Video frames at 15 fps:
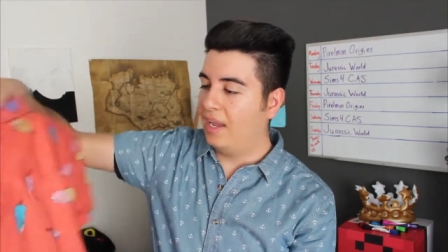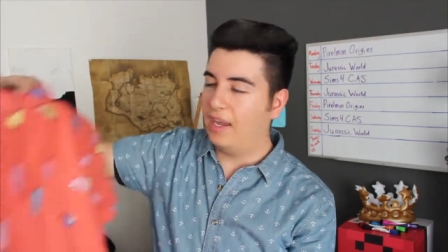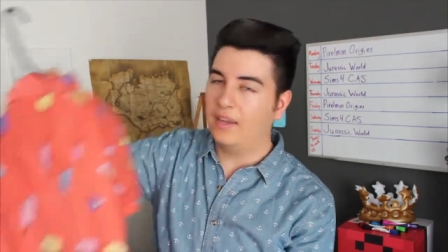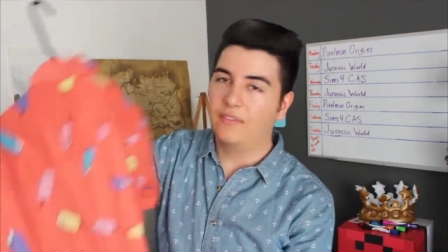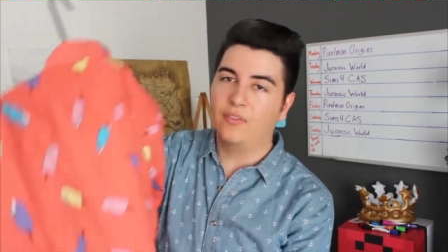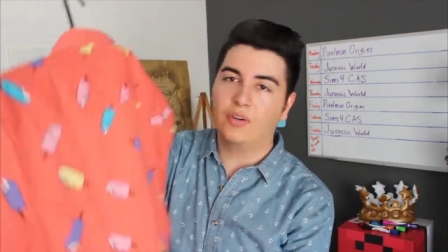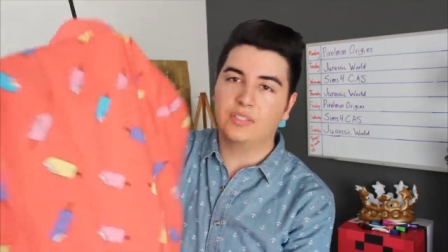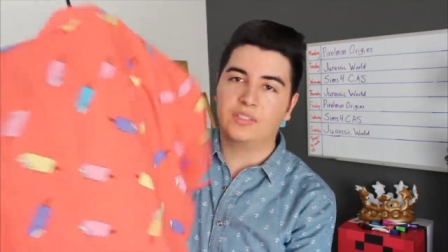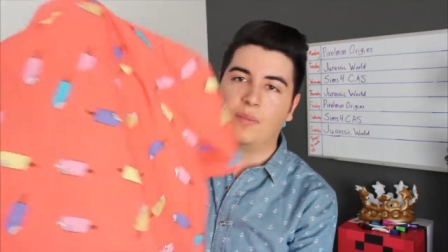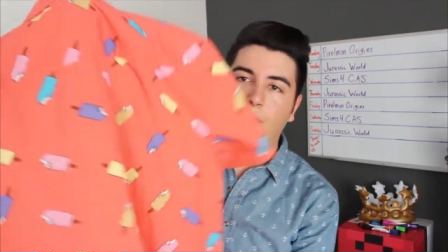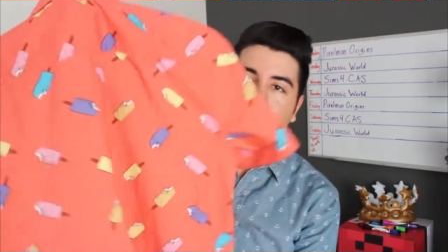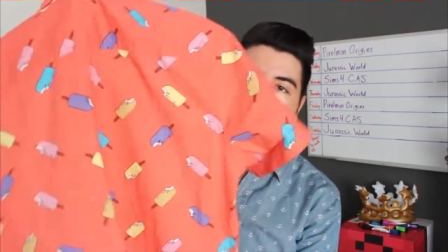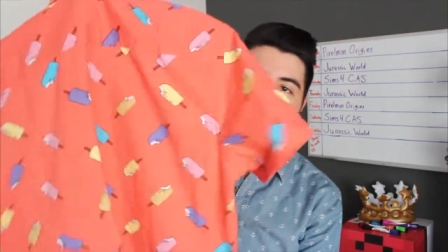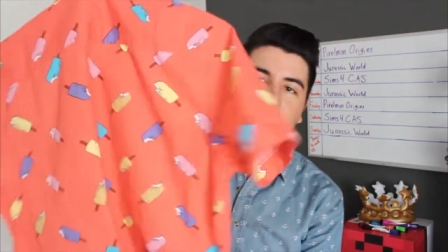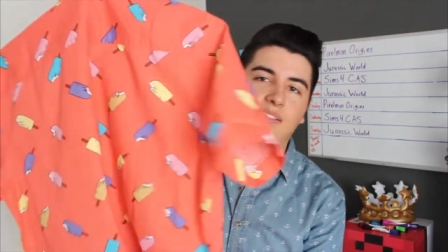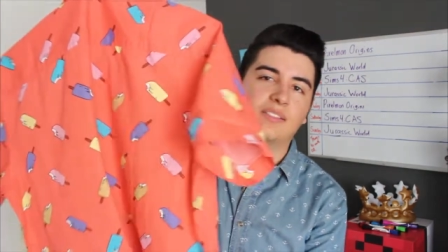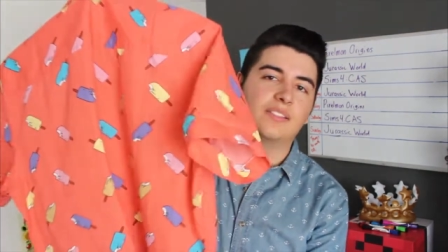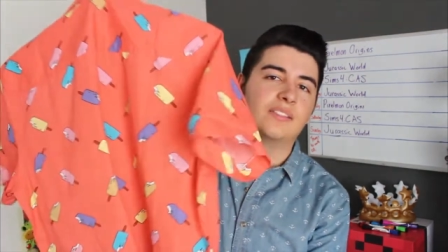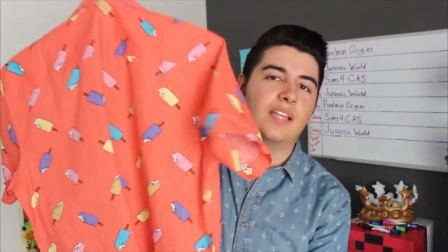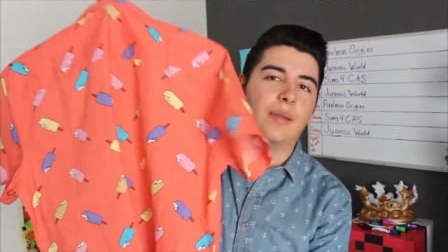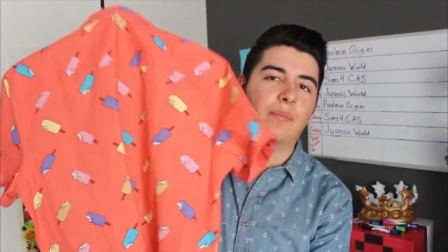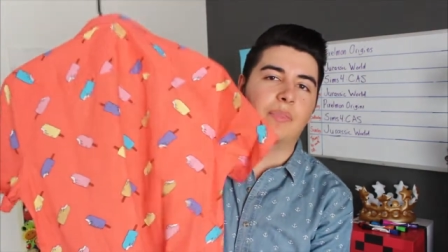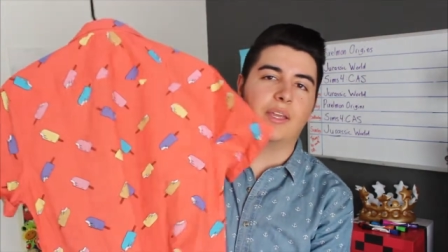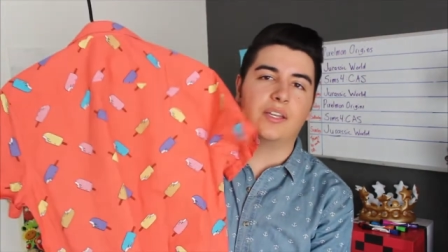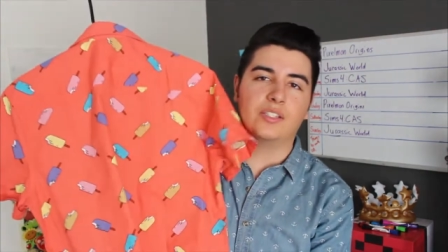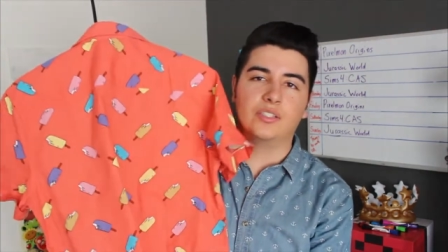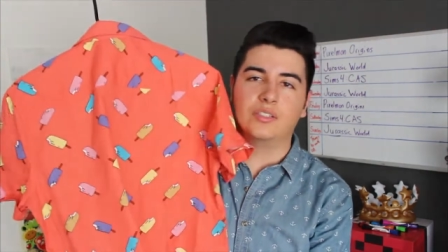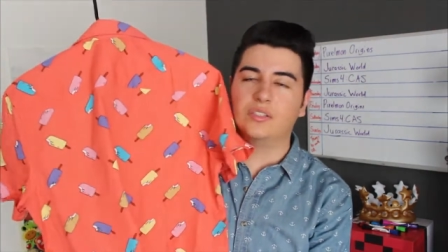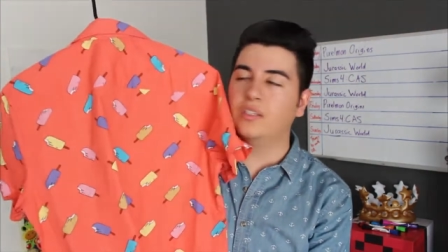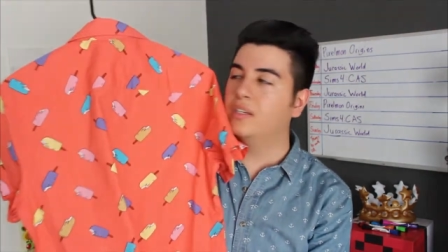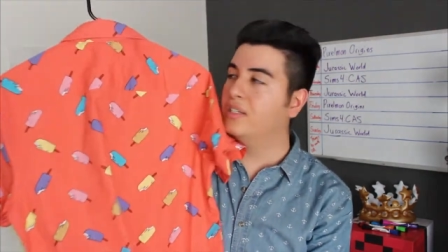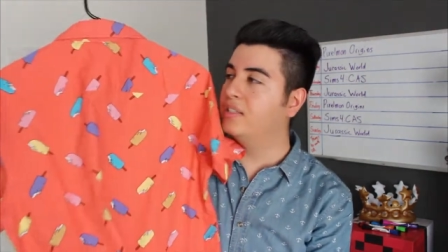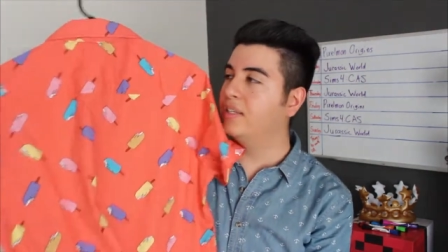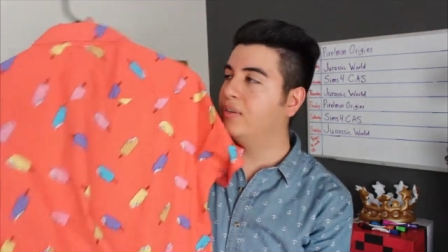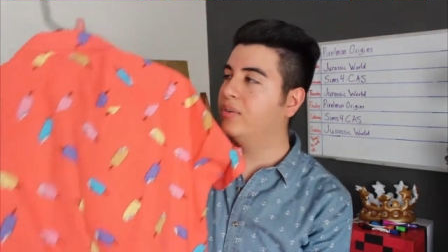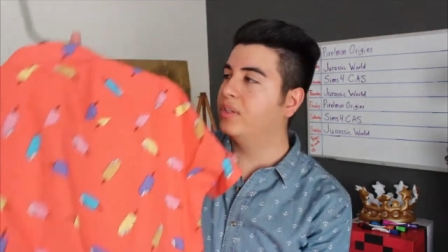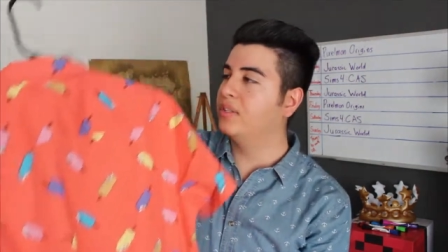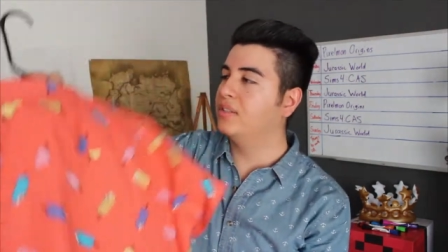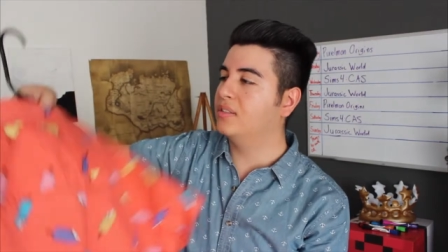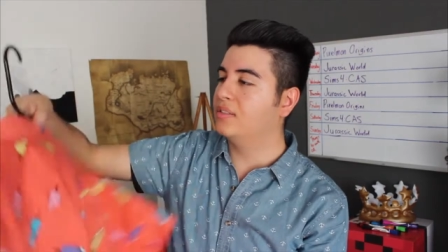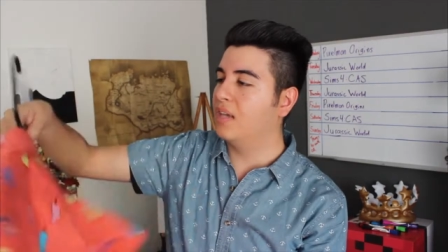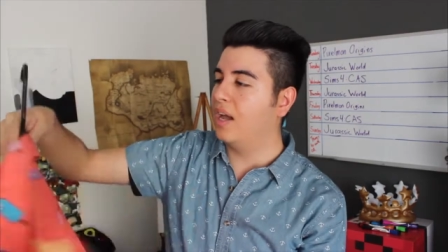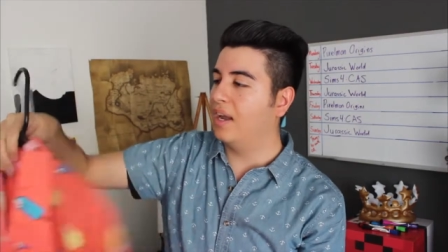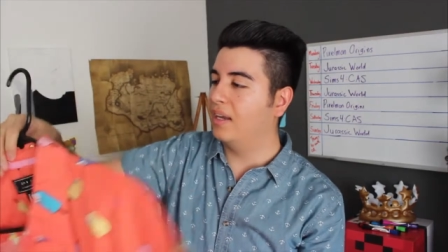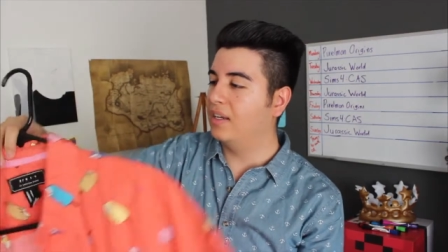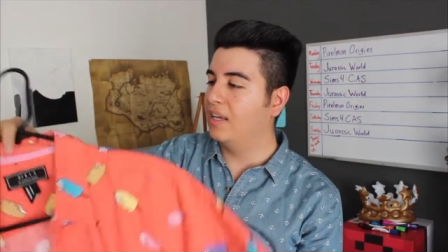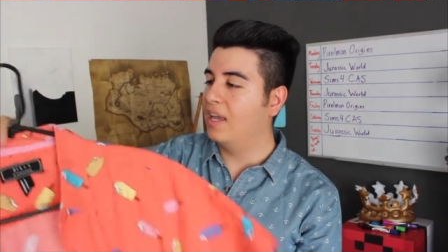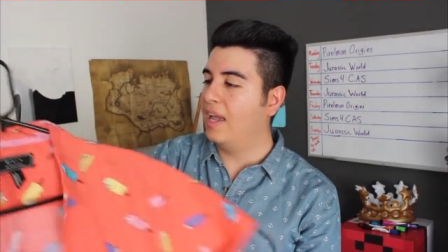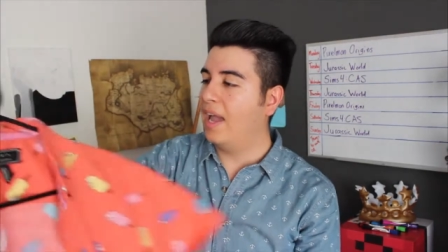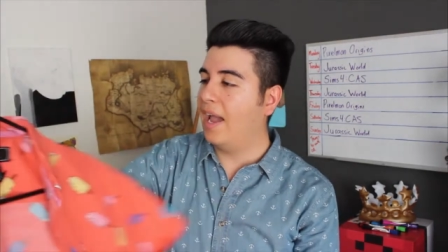And of course the back is the same thing, just continuing the design.